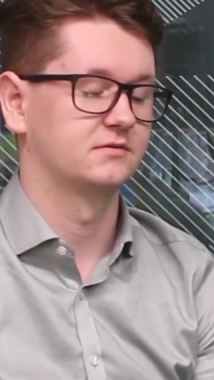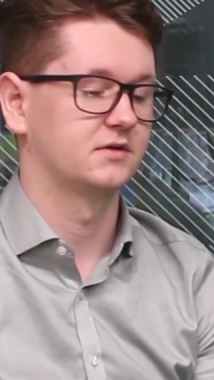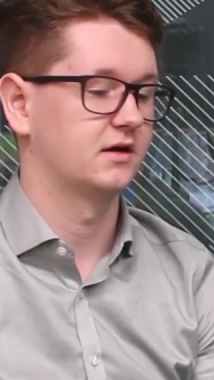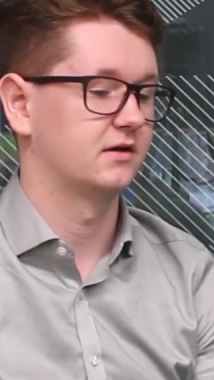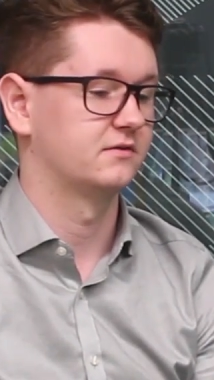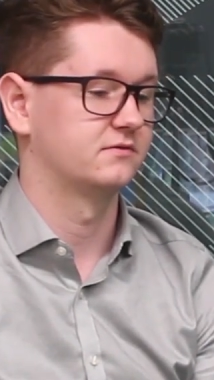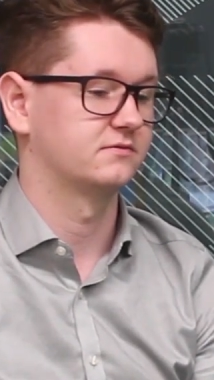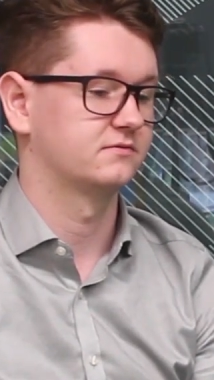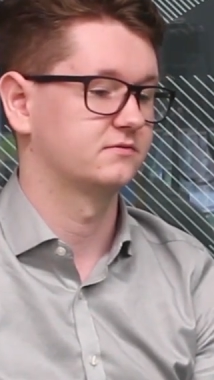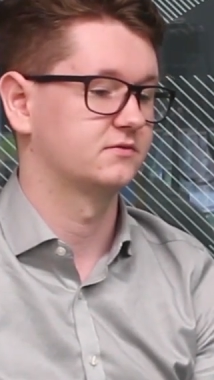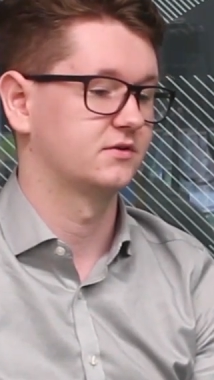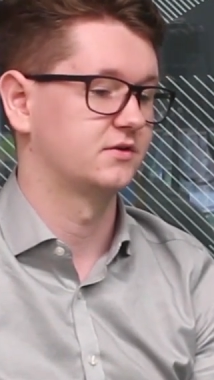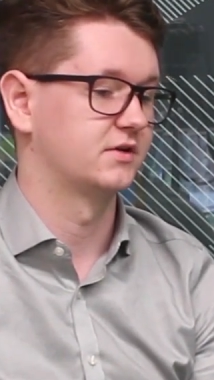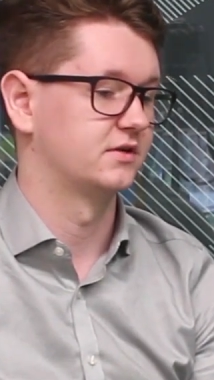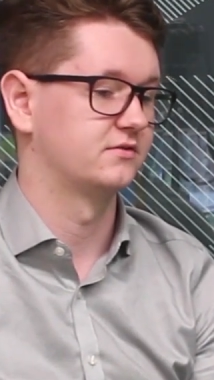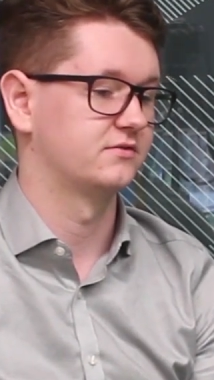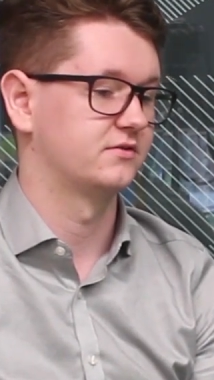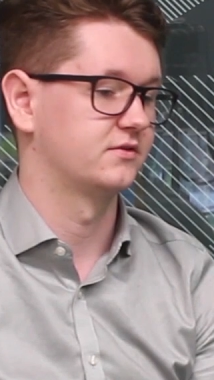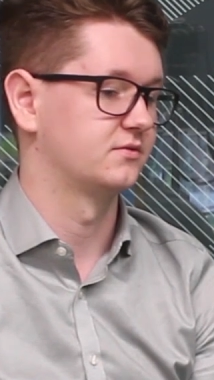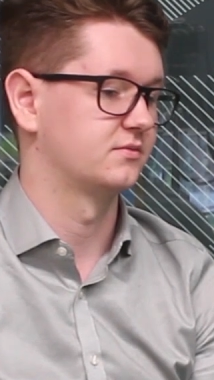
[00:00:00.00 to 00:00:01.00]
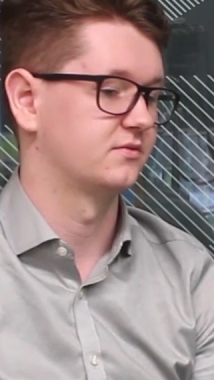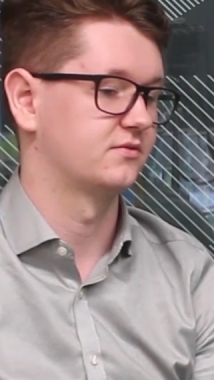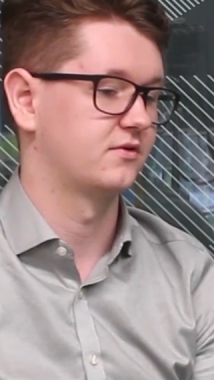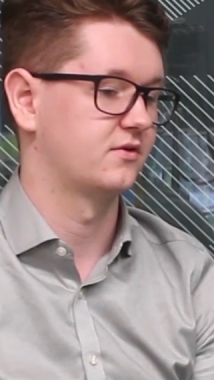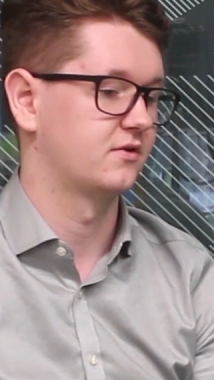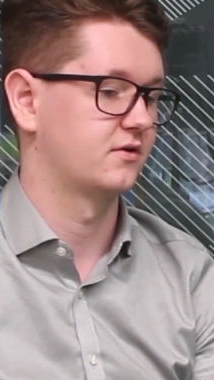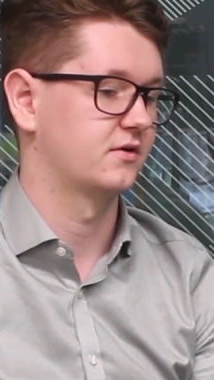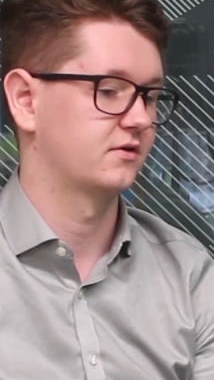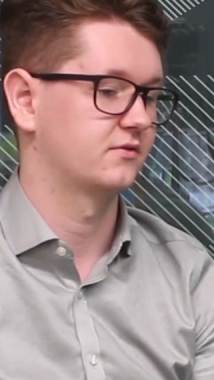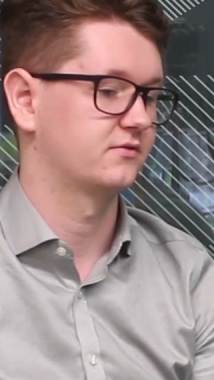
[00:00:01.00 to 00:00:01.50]
I've done interviews
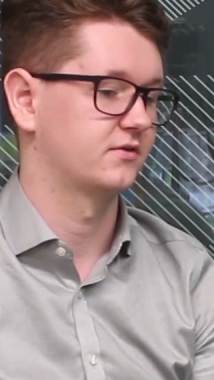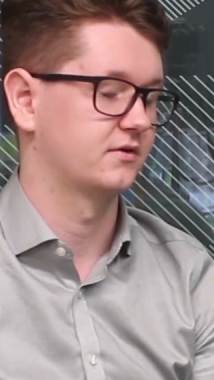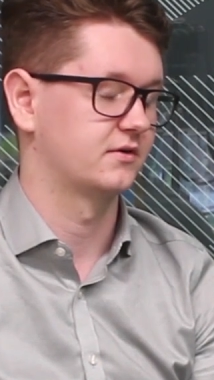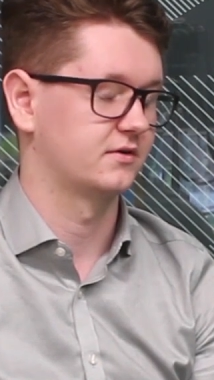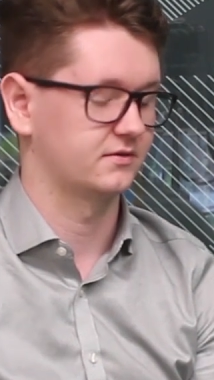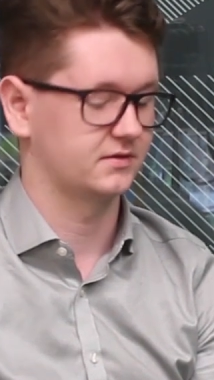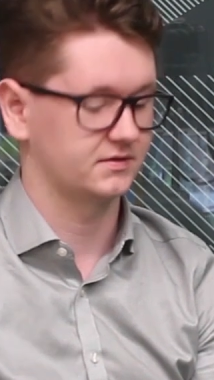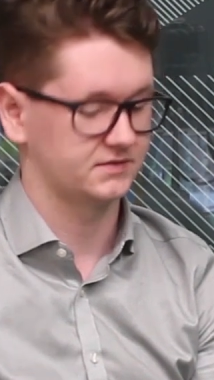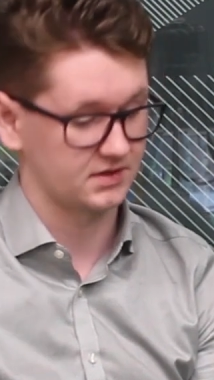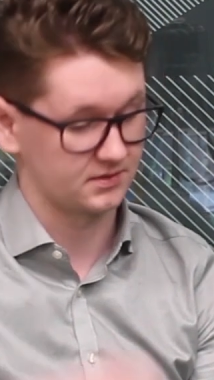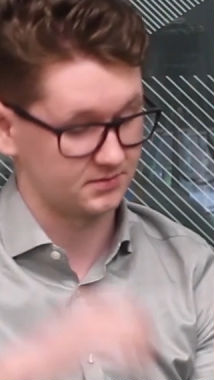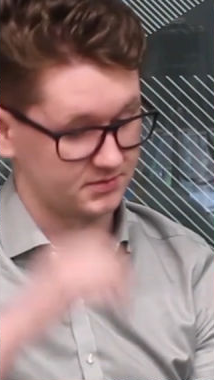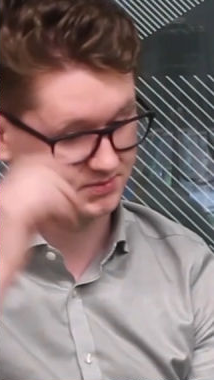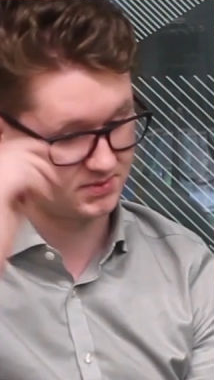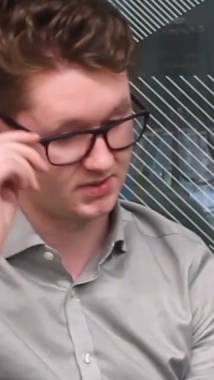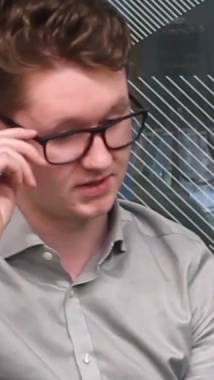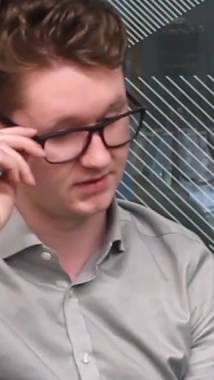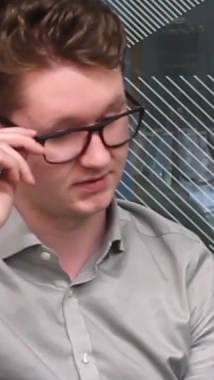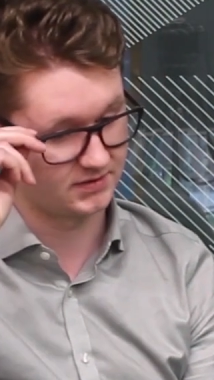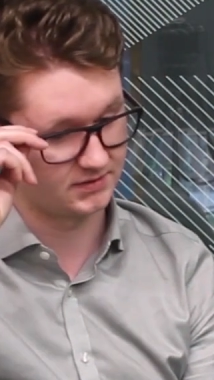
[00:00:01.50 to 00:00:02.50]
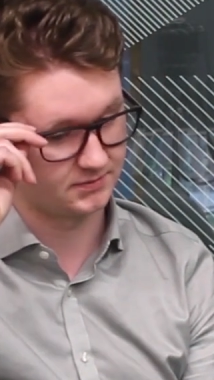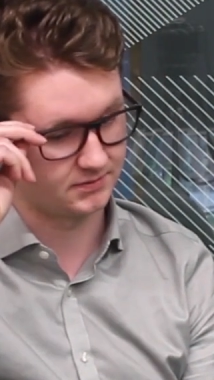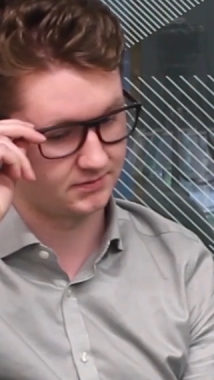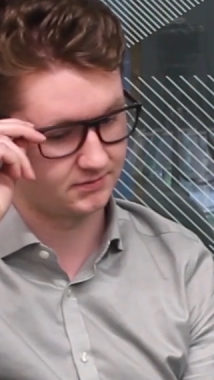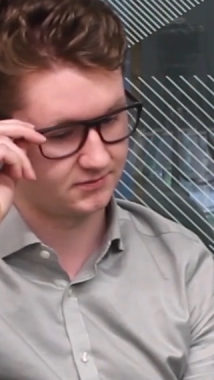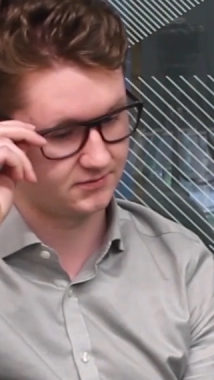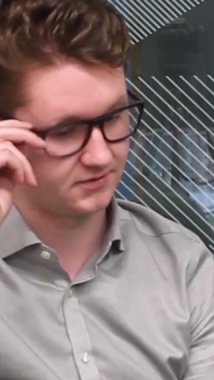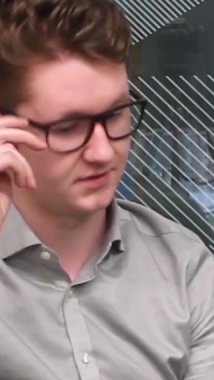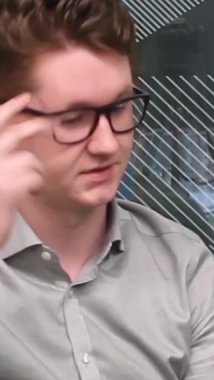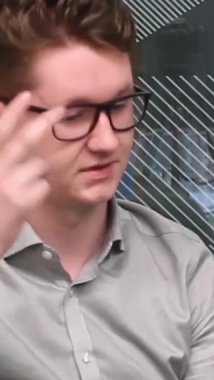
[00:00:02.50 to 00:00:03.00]
before for Selfridge Politics
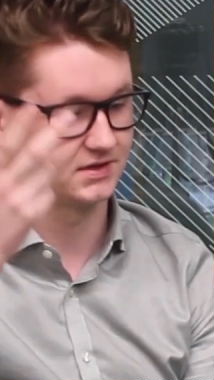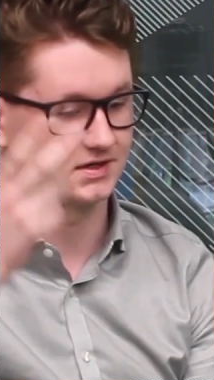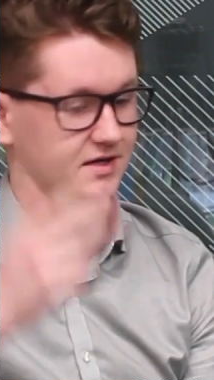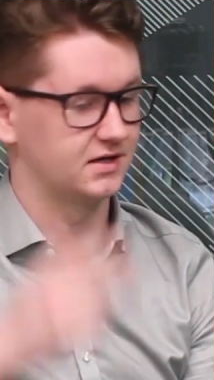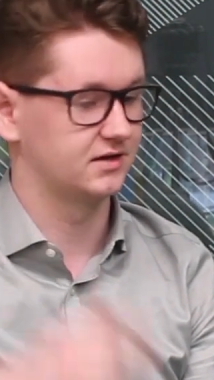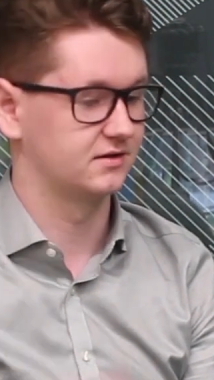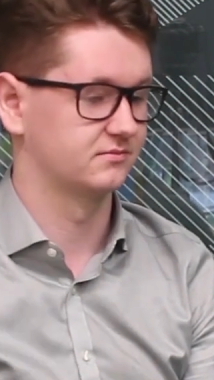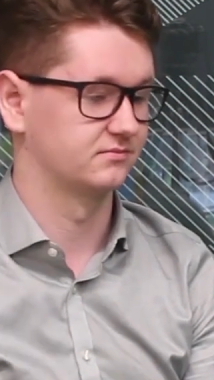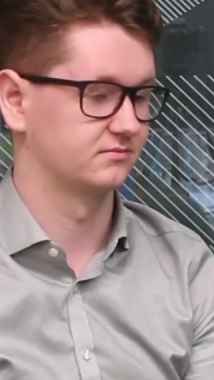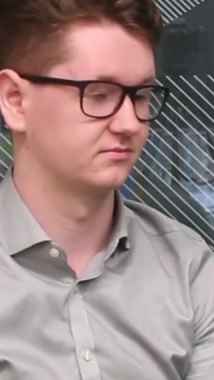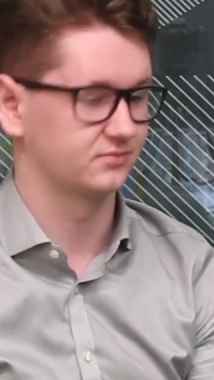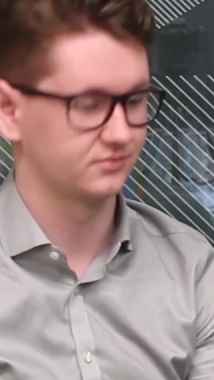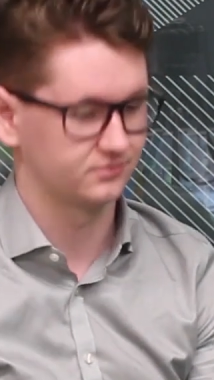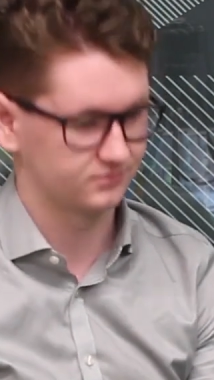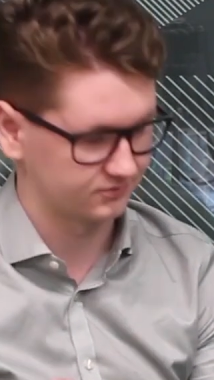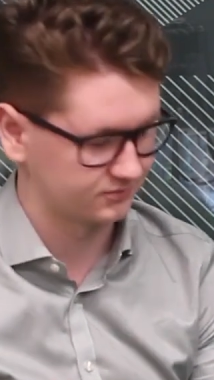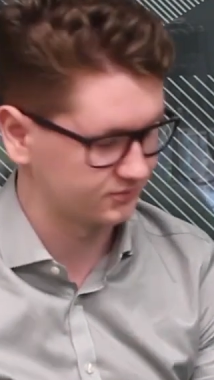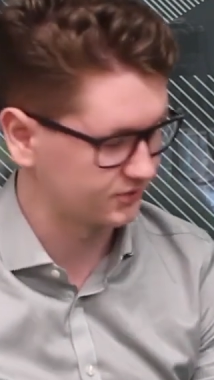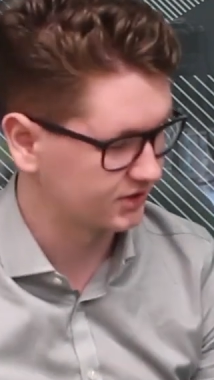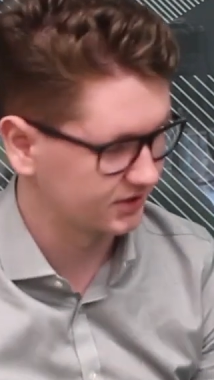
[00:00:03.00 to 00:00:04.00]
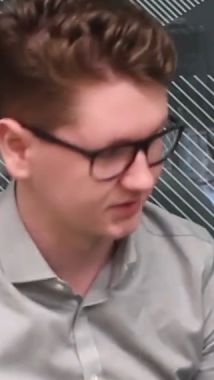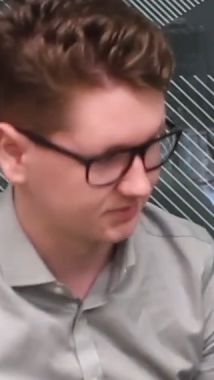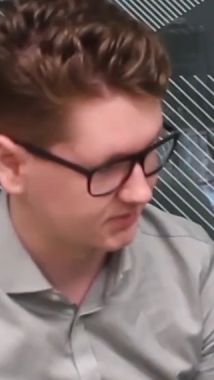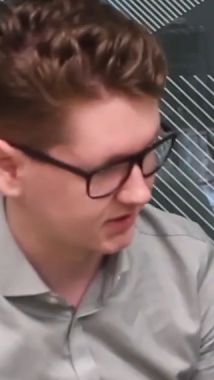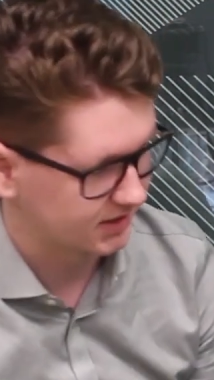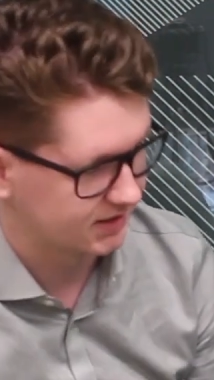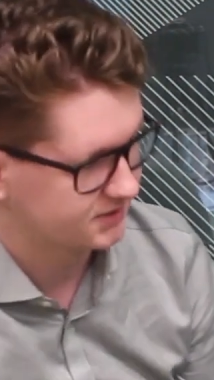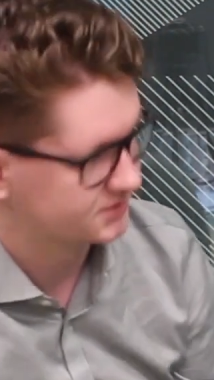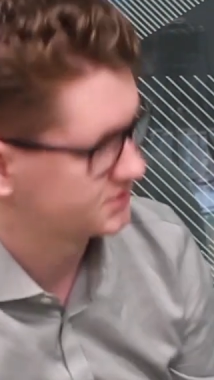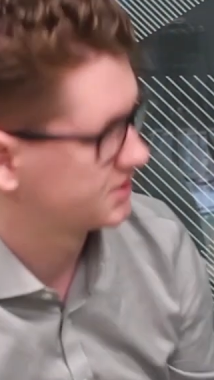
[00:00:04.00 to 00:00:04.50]
with Teresa Keegan, brilliant
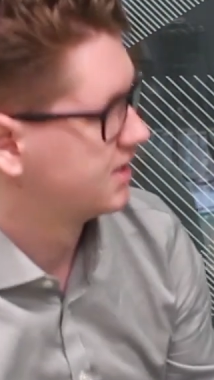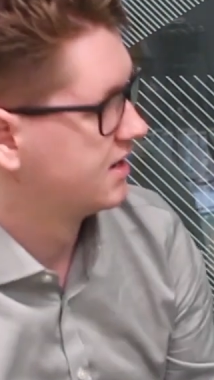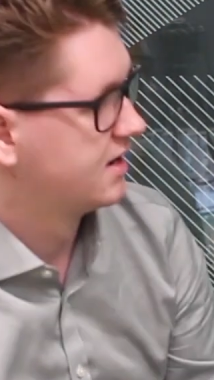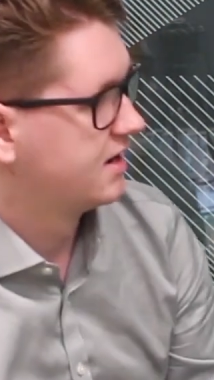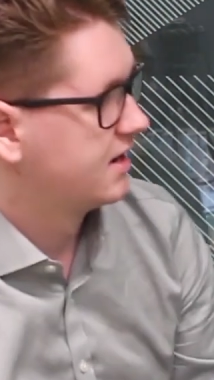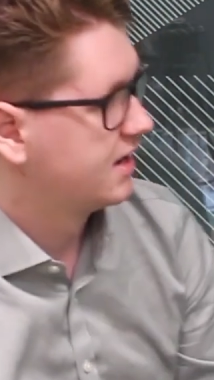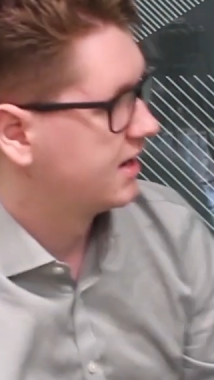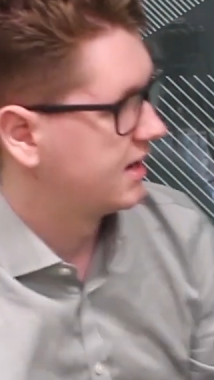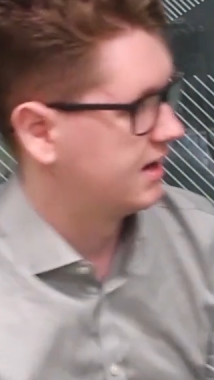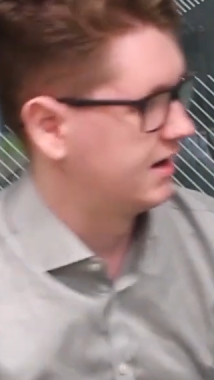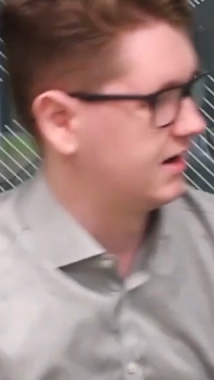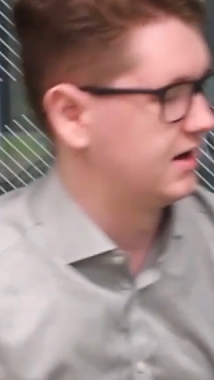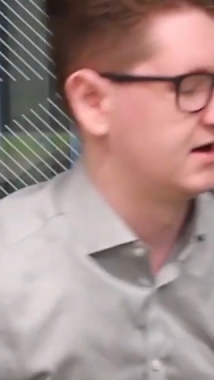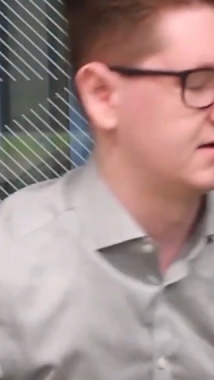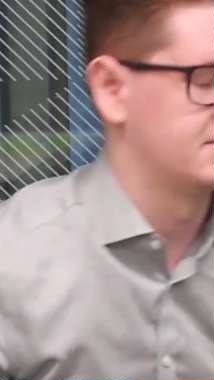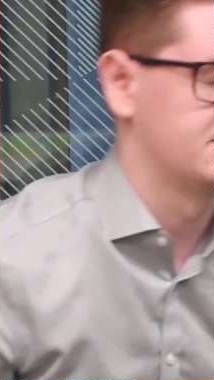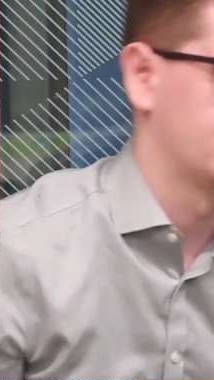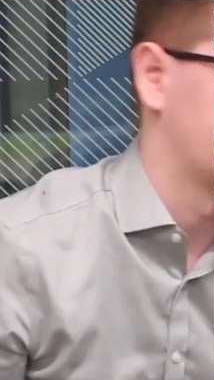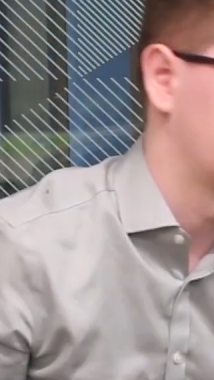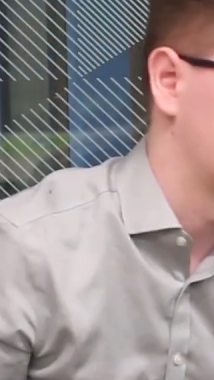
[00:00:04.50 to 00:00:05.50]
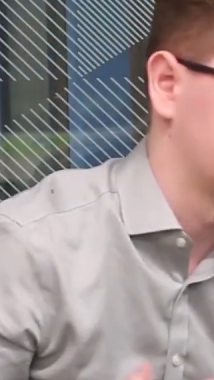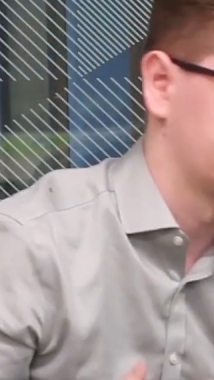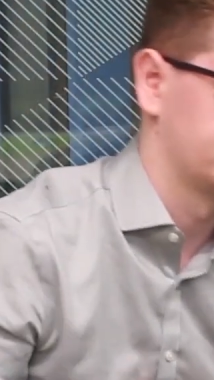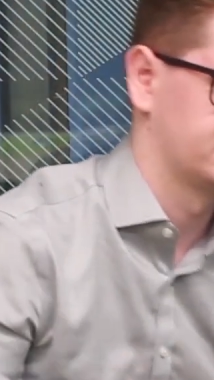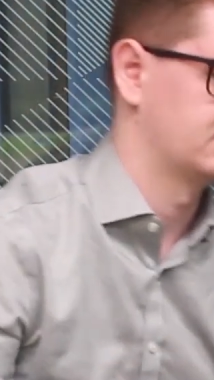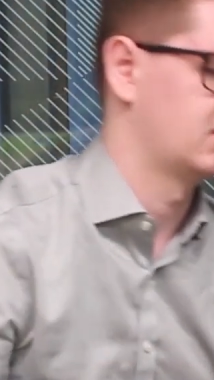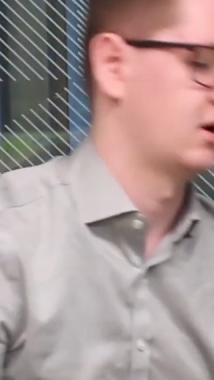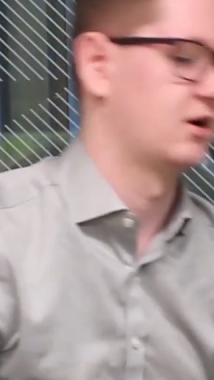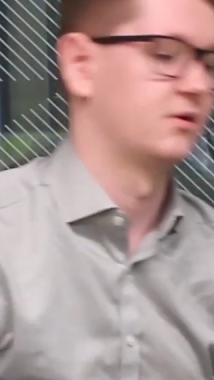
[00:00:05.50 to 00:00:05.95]
page. I've